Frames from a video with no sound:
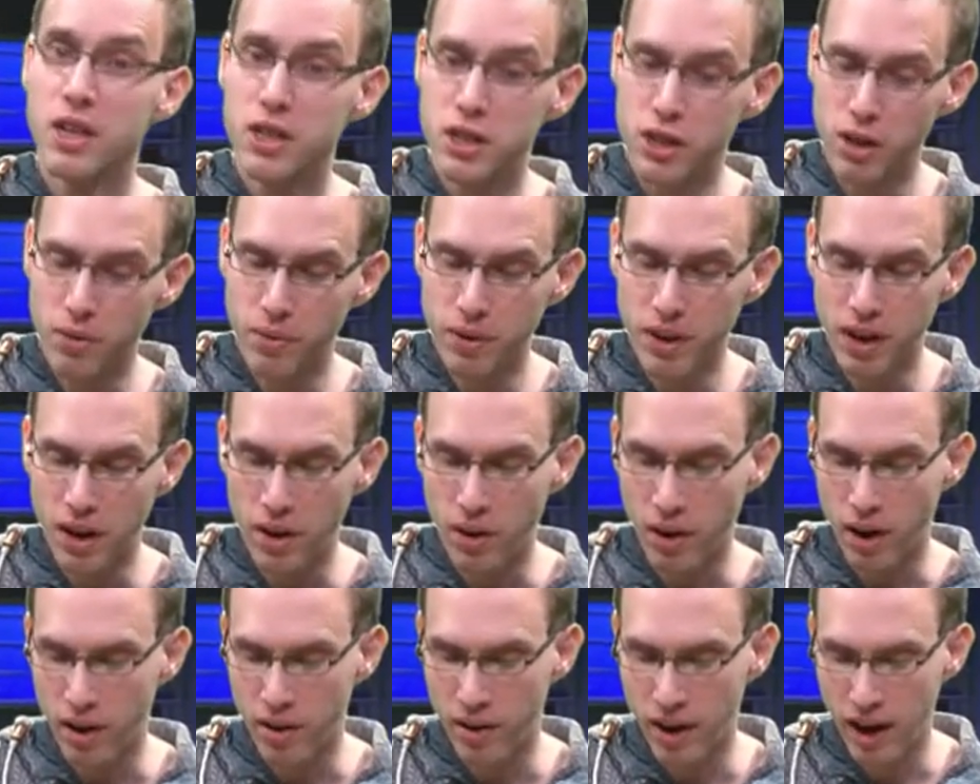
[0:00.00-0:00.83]
So we know
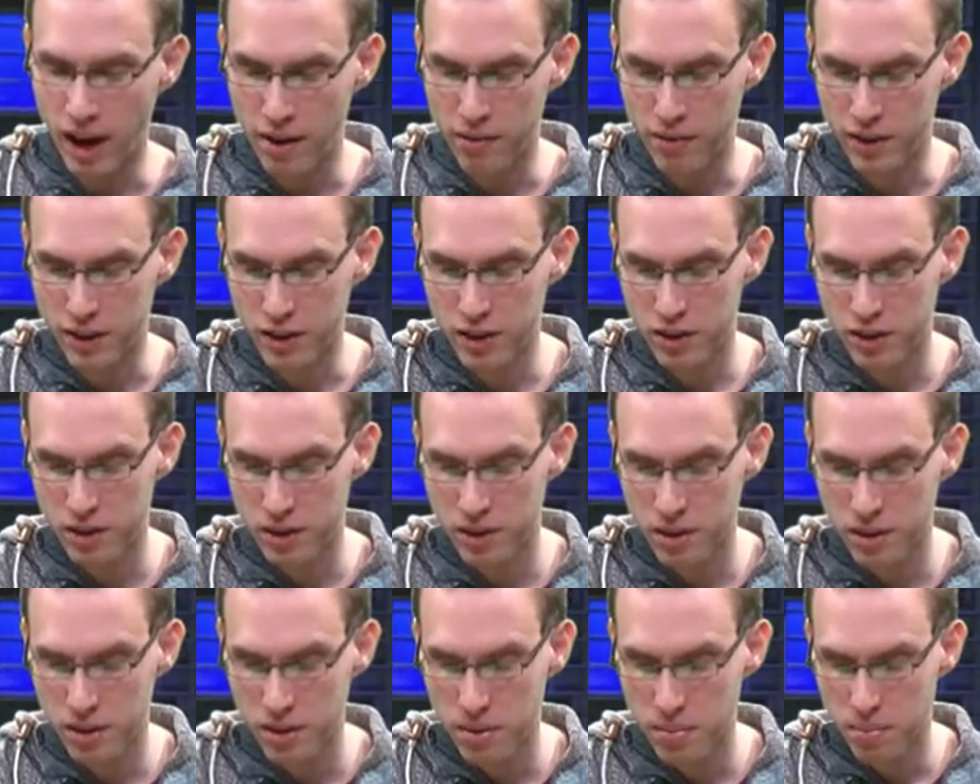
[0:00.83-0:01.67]
our fx
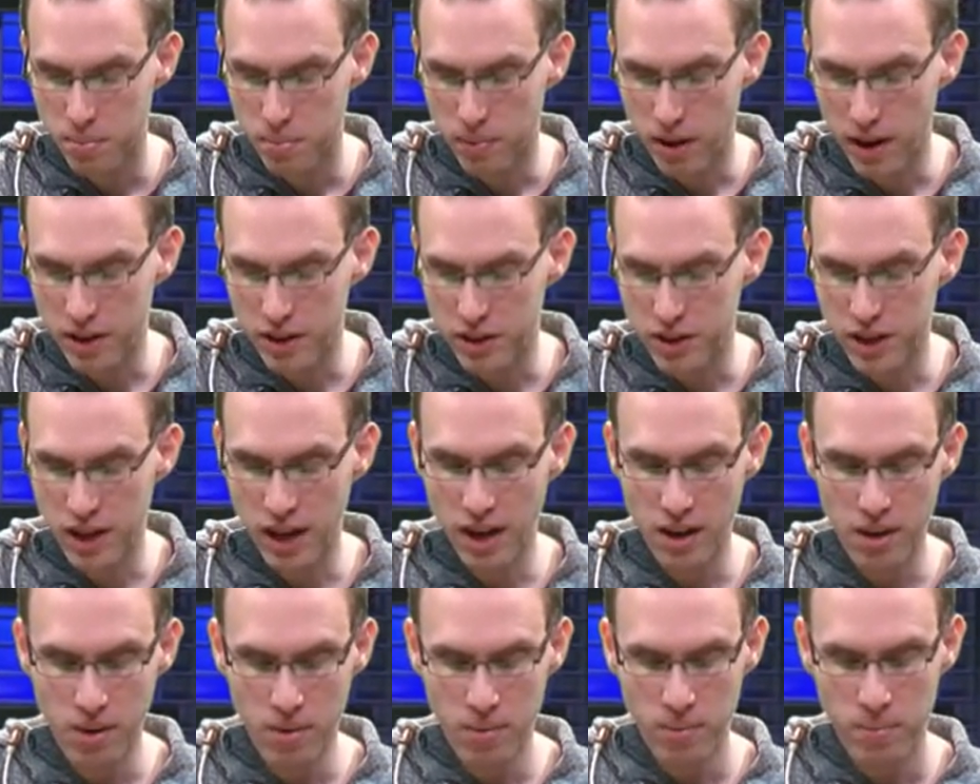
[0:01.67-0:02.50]
minus
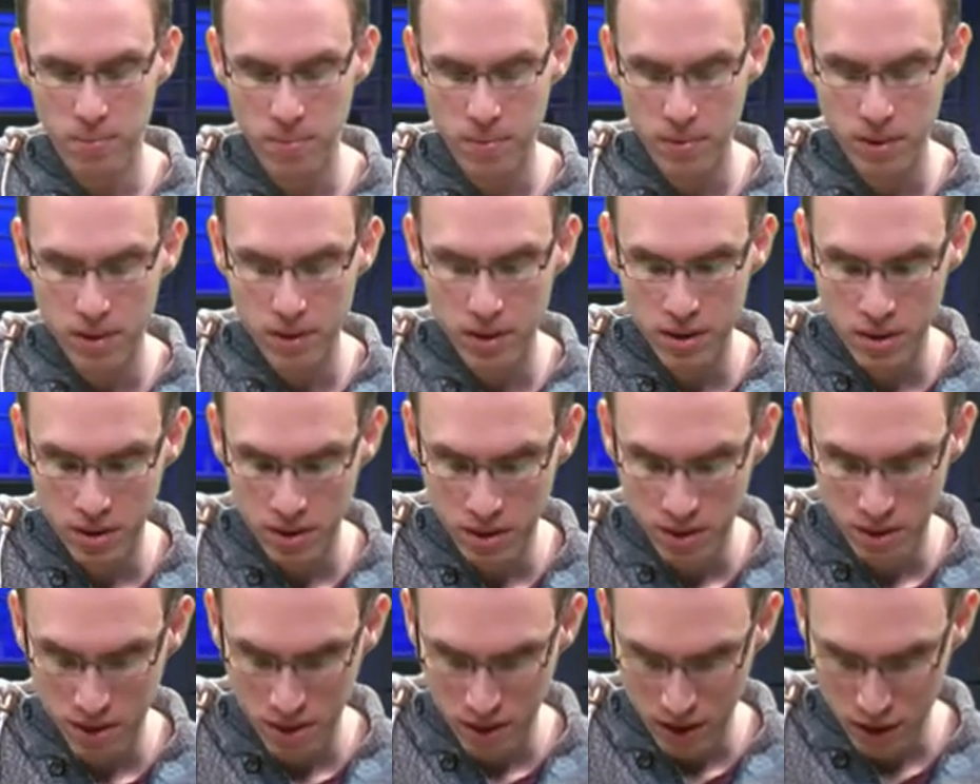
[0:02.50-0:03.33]
L
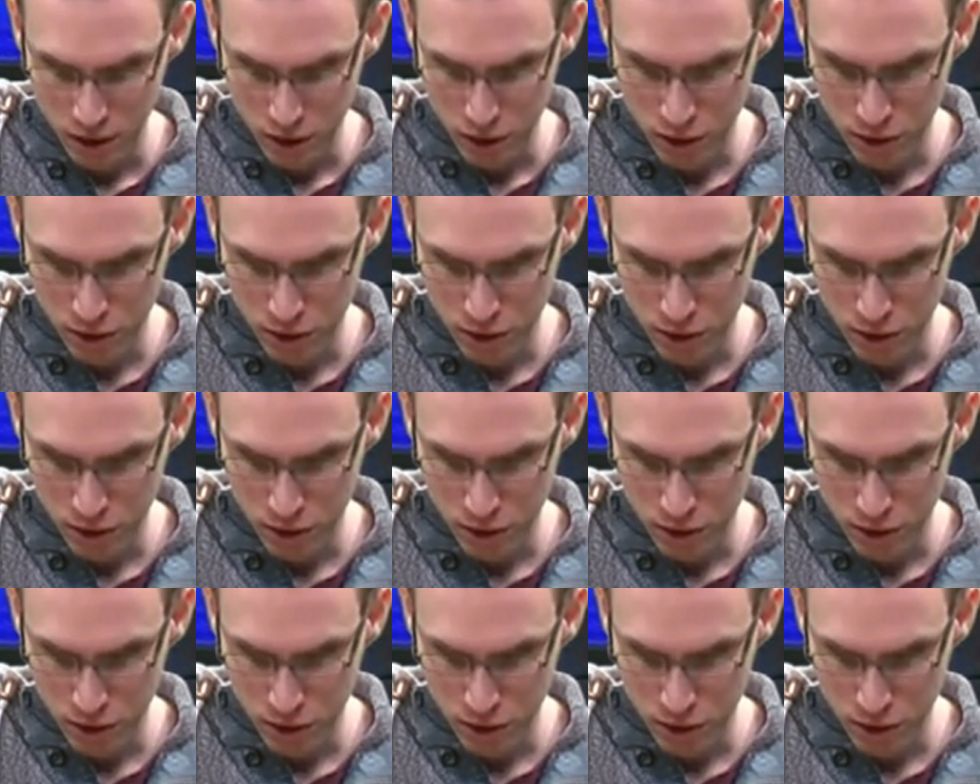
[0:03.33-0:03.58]
is